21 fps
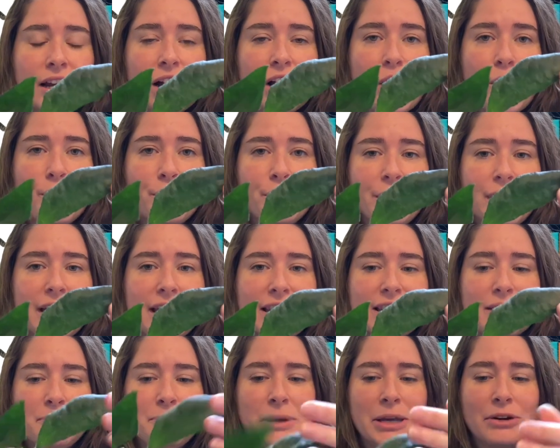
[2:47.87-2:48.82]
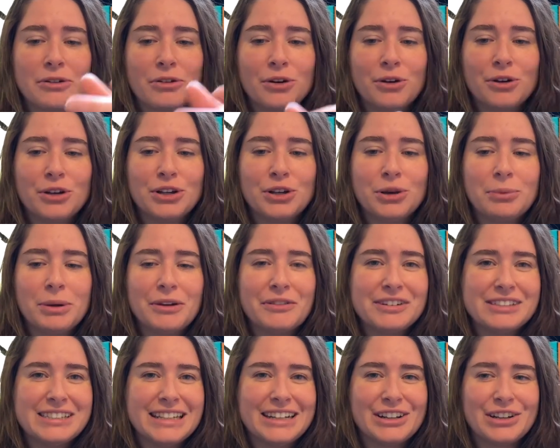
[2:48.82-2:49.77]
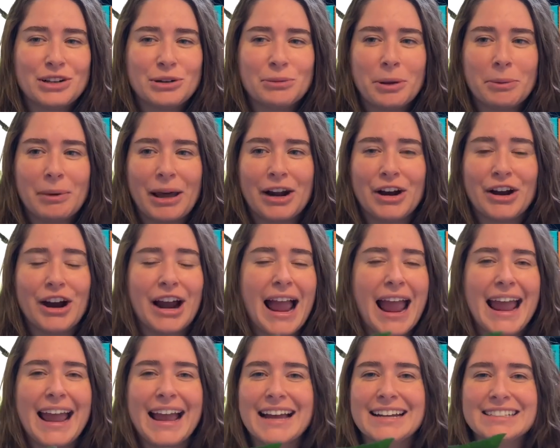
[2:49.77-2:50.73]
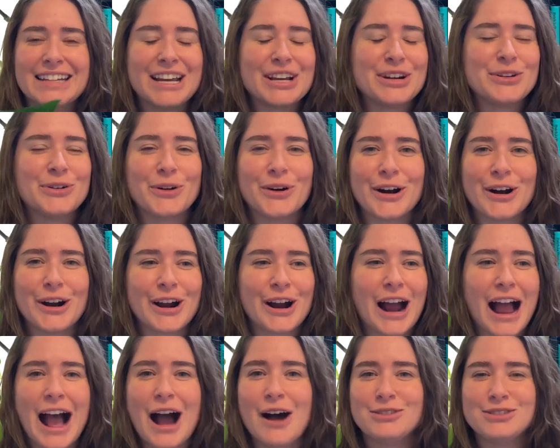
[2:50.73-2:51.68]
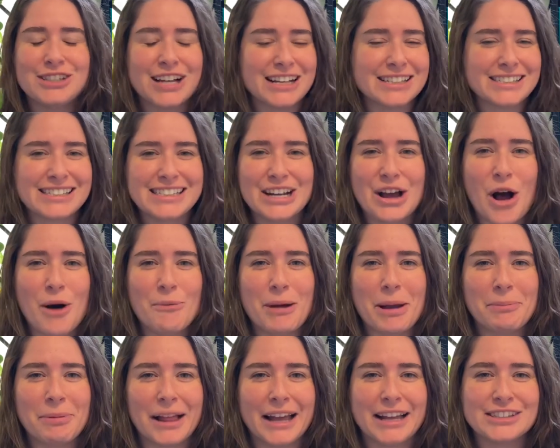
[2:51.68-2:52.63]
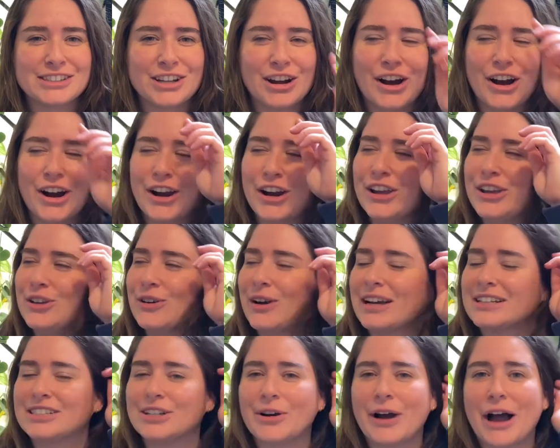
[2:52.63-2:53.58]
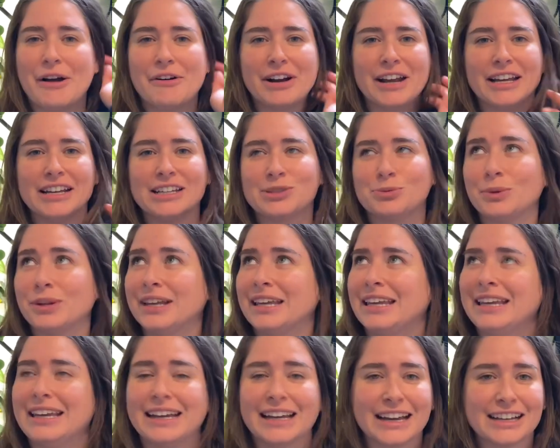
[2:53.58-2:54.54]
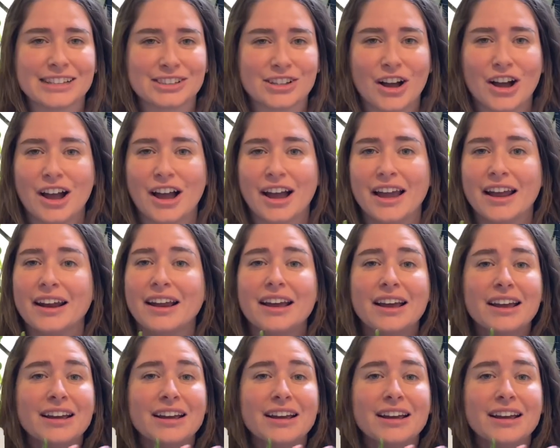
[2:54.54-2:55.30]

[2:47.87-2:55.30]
Hopefully in the B-roll, you'll be able to see it a little bit better. And ignore how dusty all my plants are. You guys know how it is when the heat kicks on.